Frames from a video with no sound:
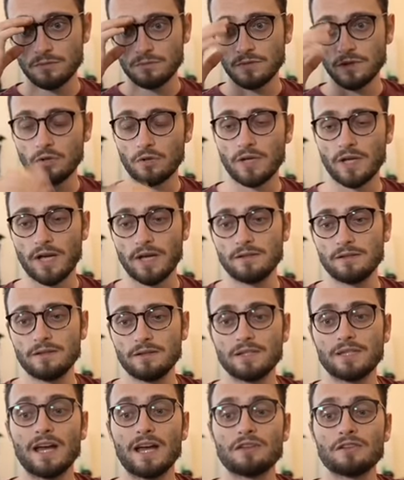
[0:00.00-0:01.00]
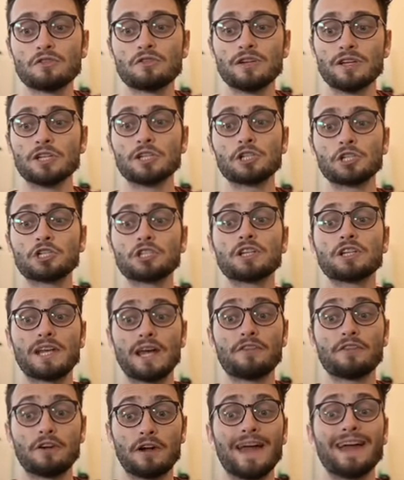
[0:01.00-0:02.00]
Okay? Get your ish
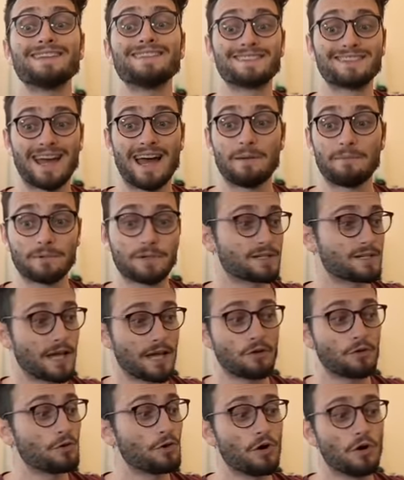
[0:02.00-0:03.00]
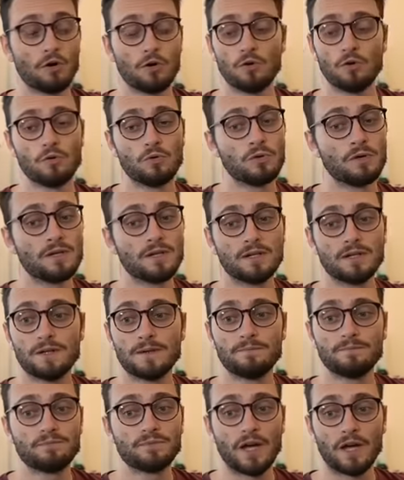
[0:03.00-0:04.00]
together ASAP. Because I don't know...
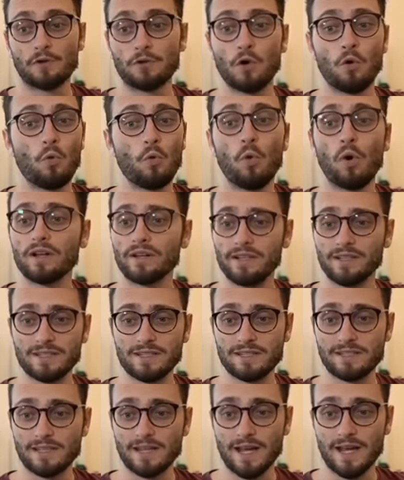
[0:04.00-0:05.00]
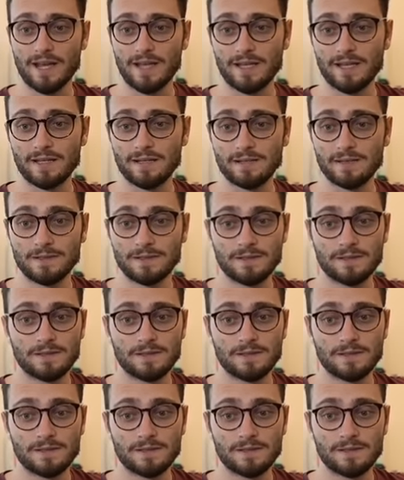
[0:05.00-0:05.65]
I don't know what it is today.